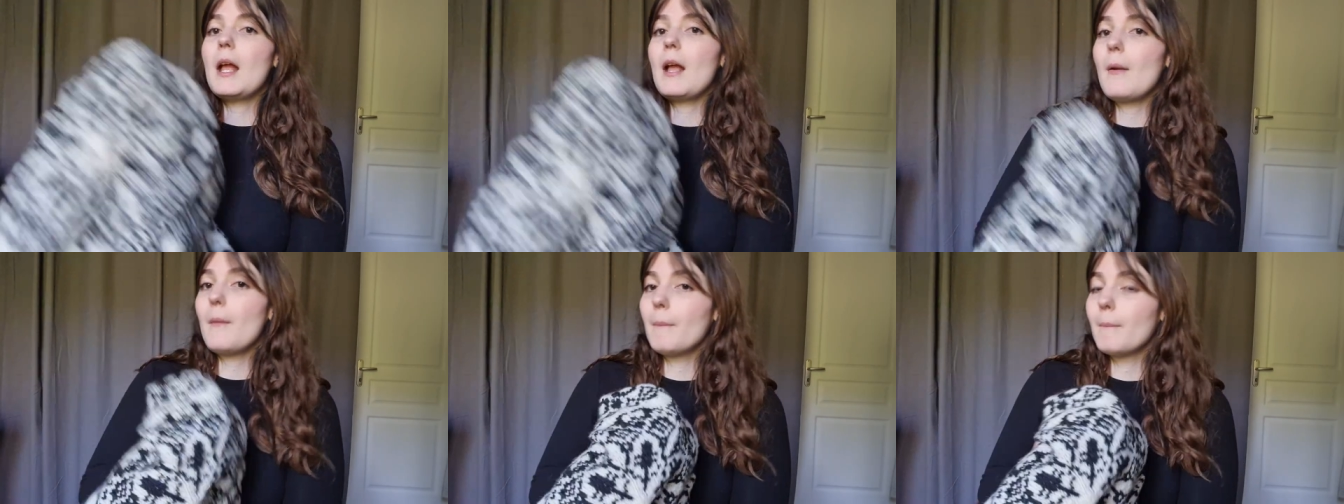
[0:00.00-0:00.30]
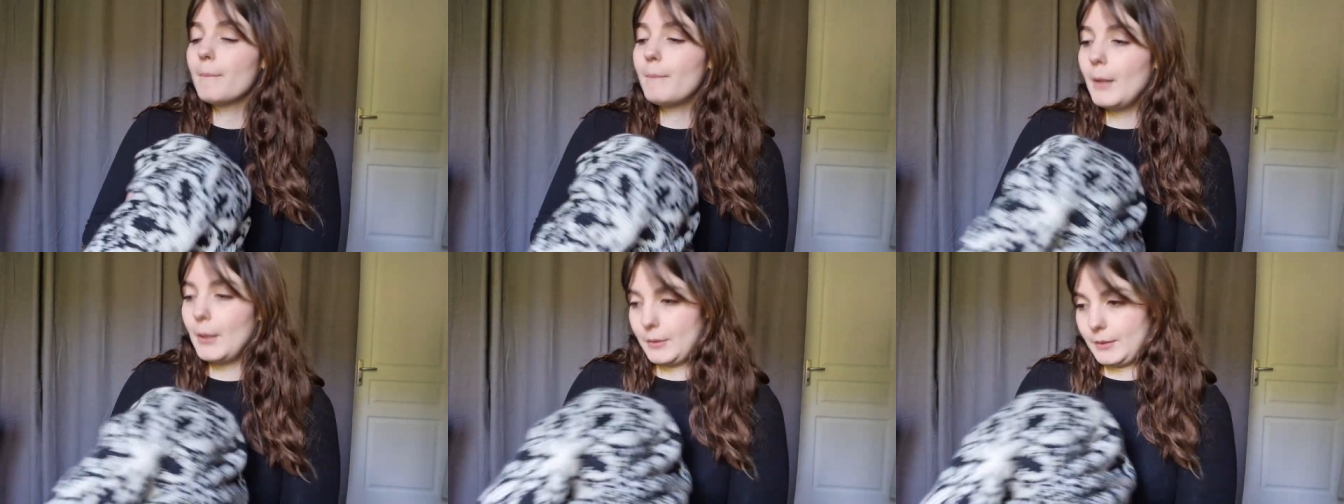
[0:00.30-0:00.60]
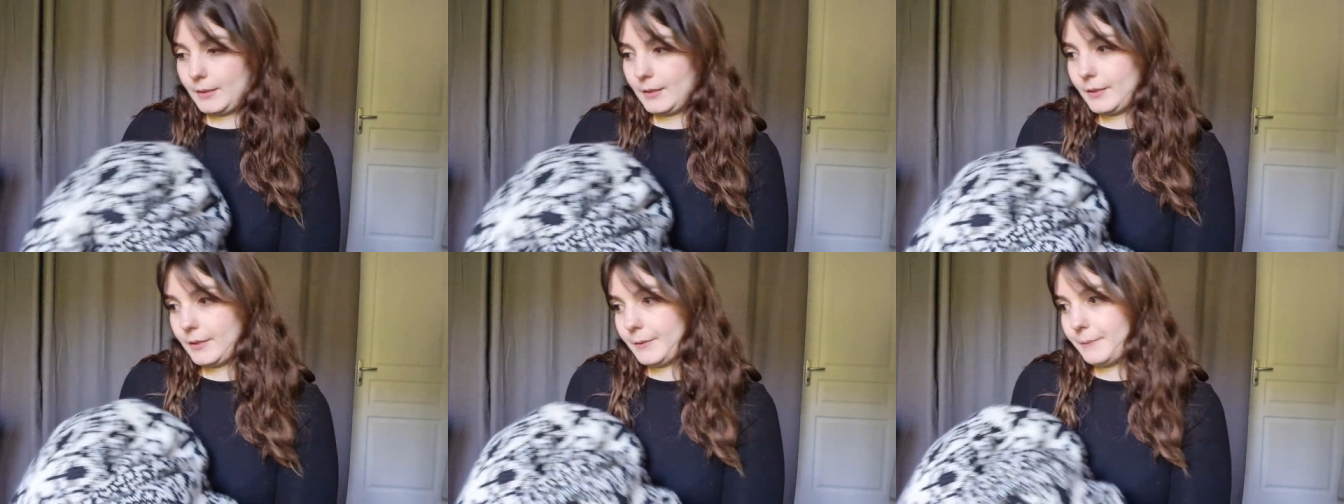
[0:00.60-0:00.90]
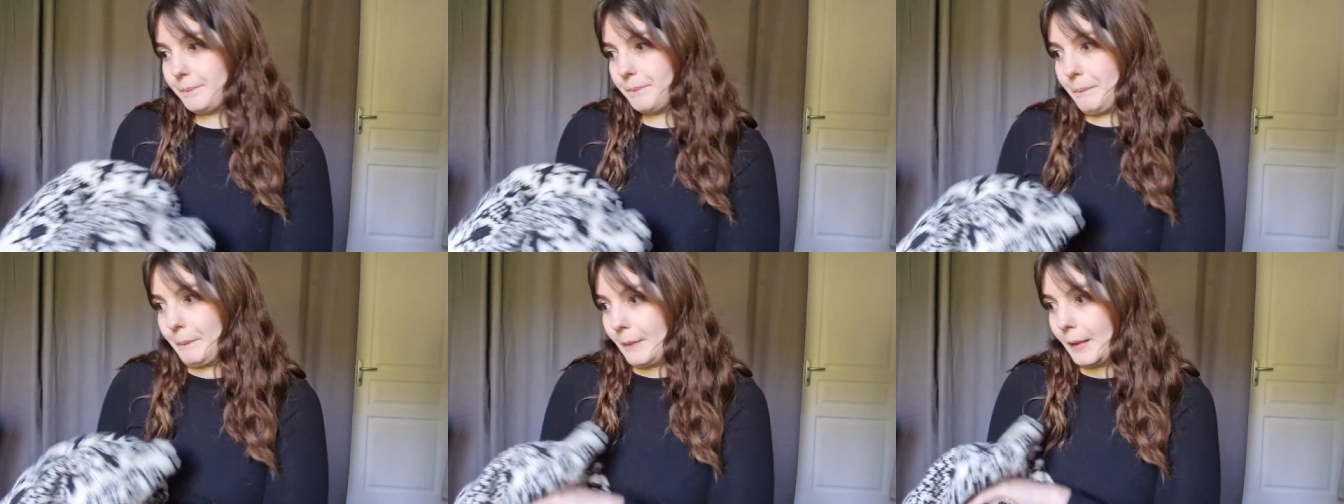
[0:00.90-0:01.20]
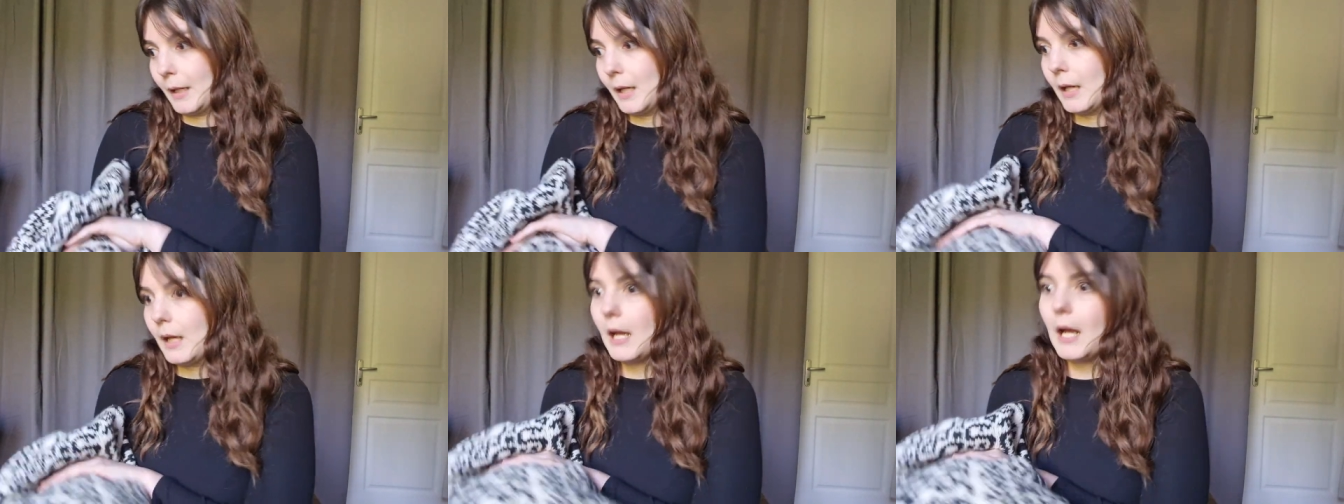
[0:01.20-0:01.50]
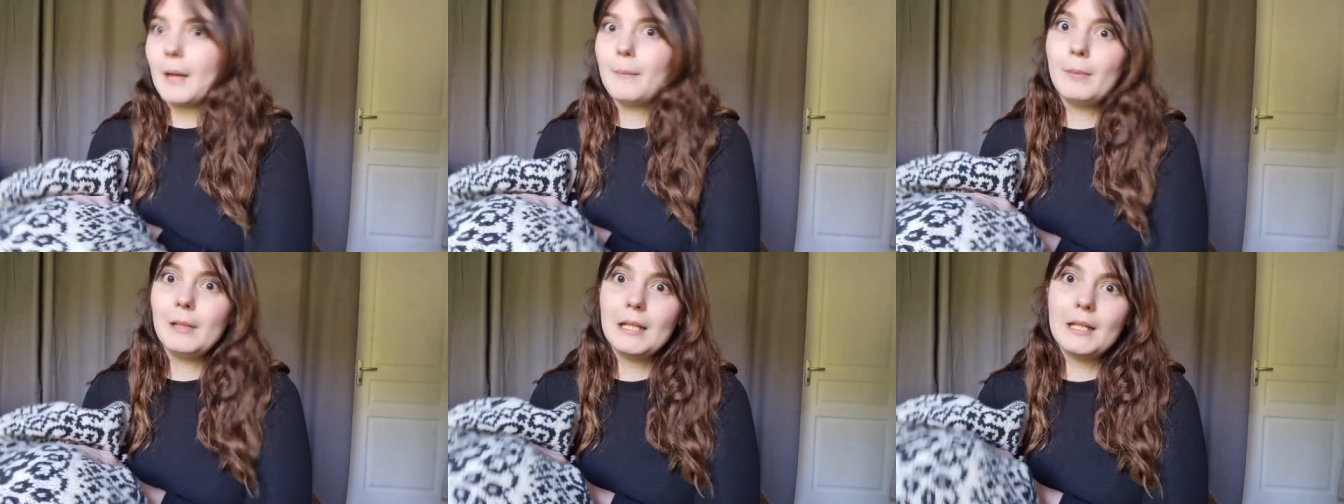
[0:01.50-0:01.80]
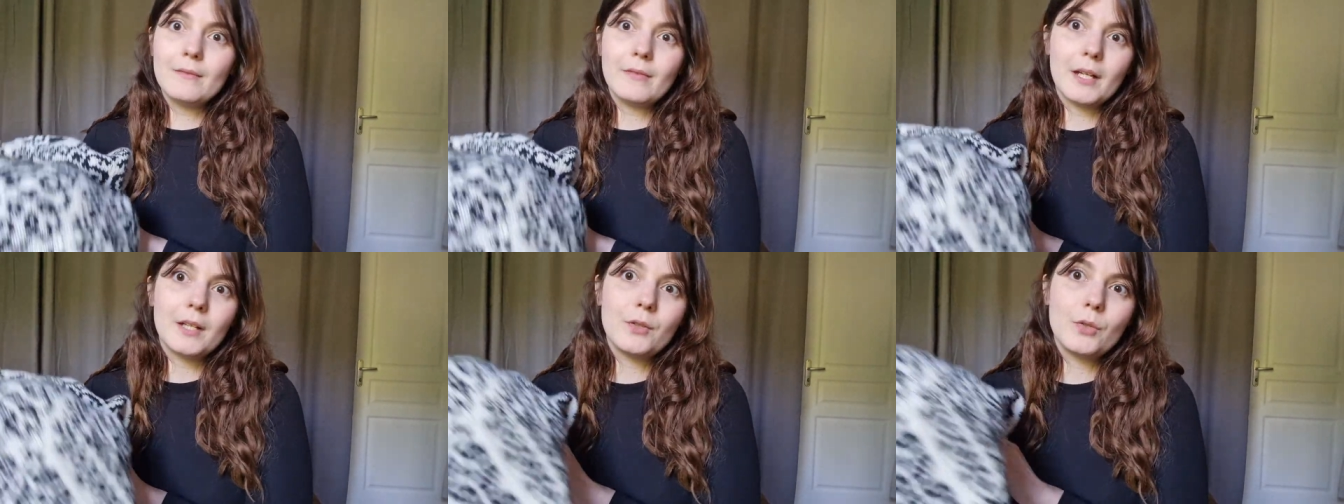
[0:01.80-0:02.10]
but I
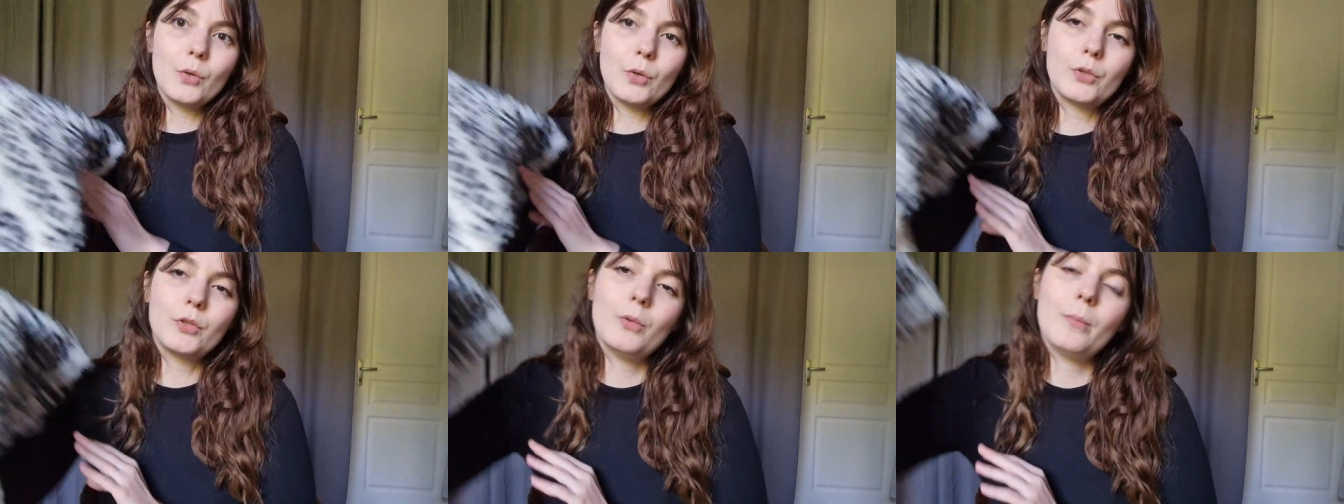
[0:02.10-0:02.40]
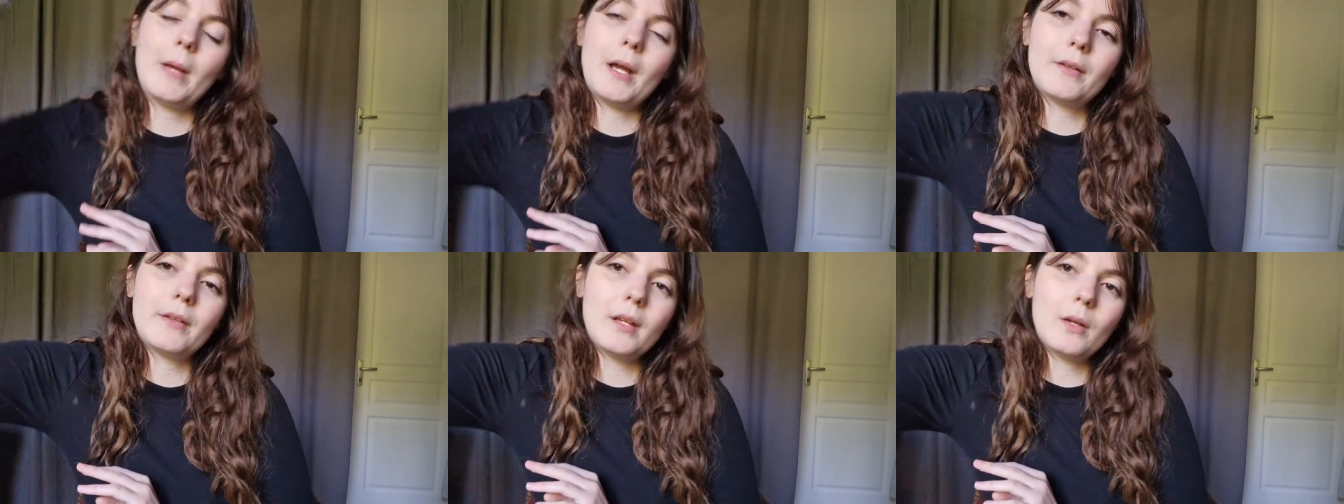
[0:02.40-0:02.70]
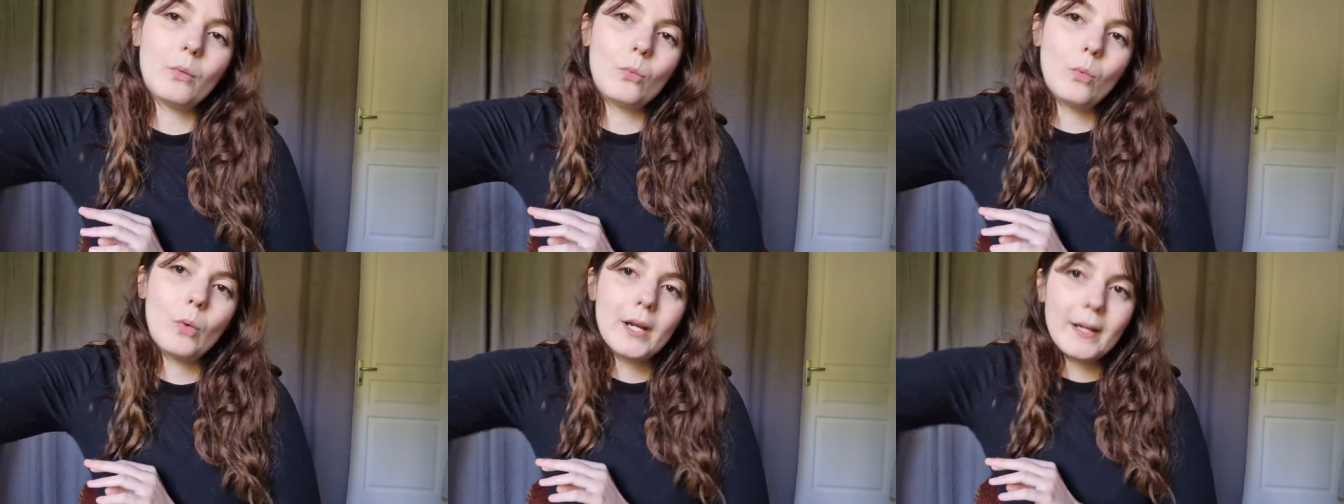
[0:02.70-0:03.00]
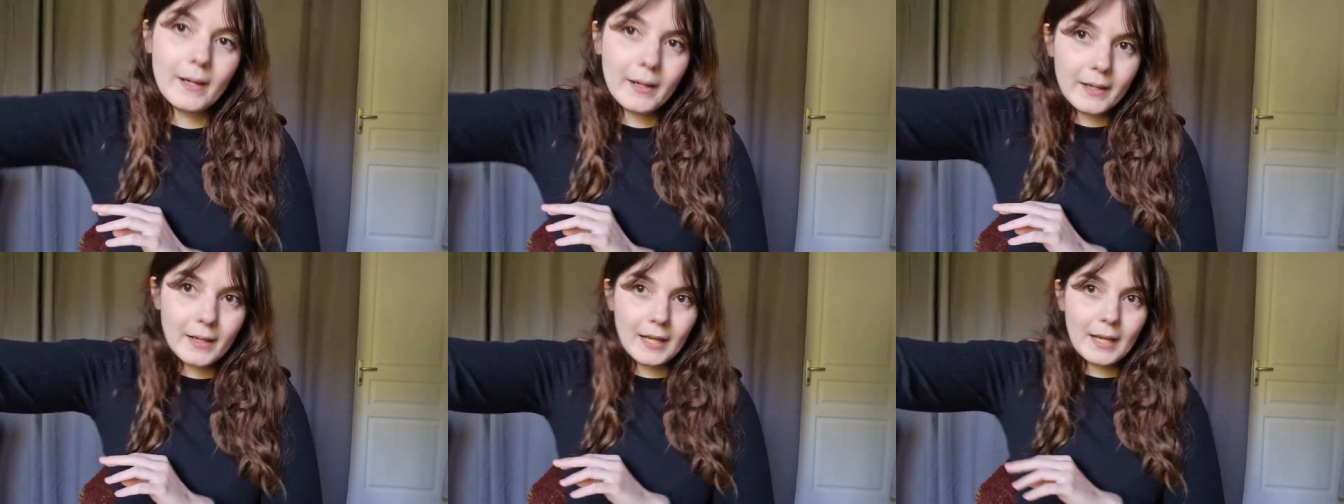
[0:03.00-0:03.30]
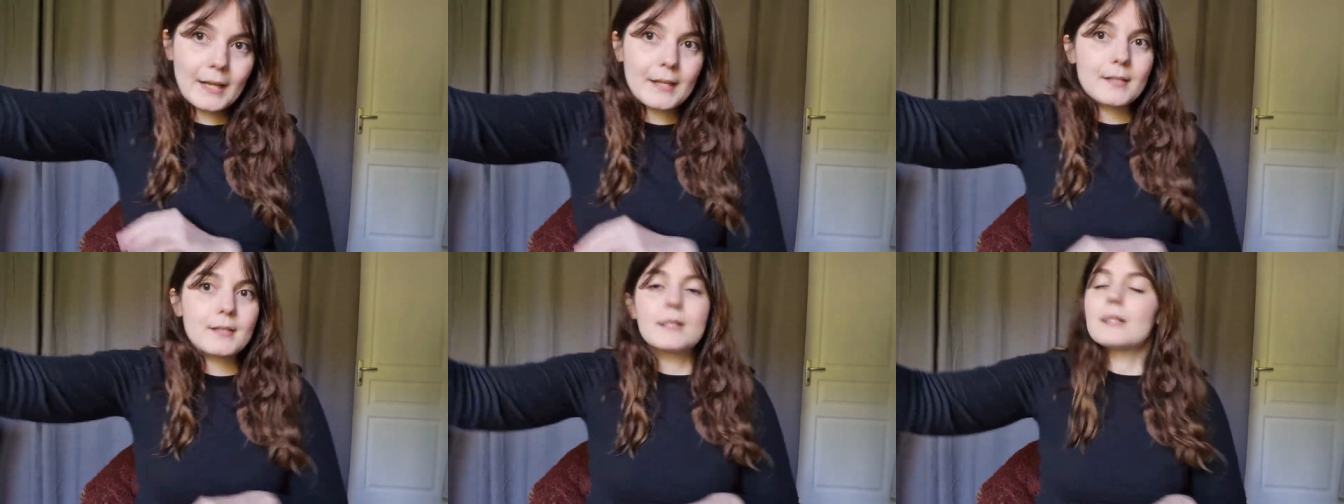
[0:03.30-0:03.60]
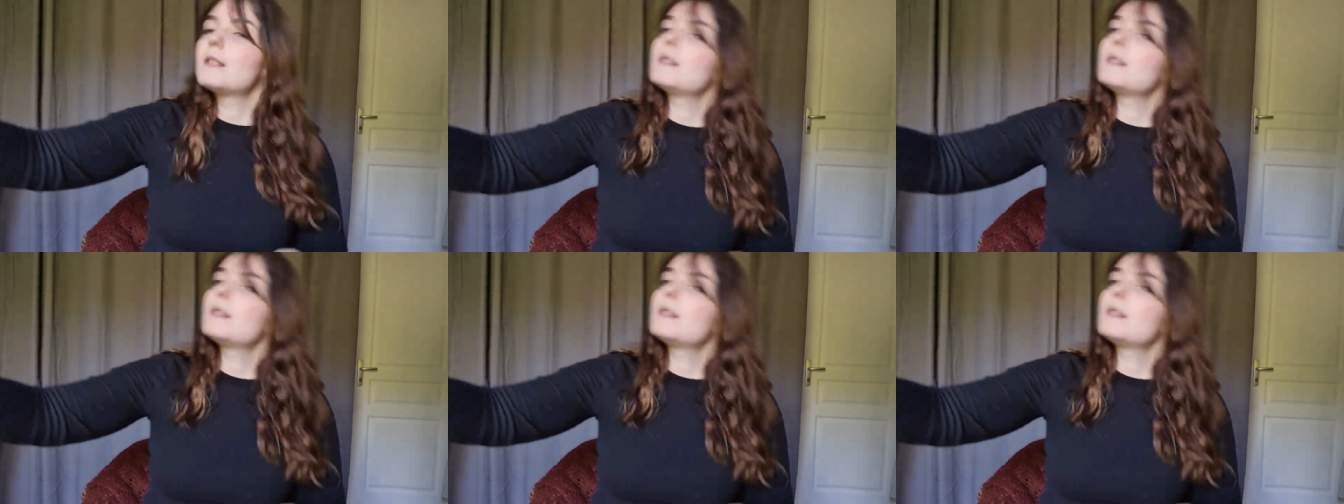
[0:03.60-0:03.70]
believe I talked about it when I casted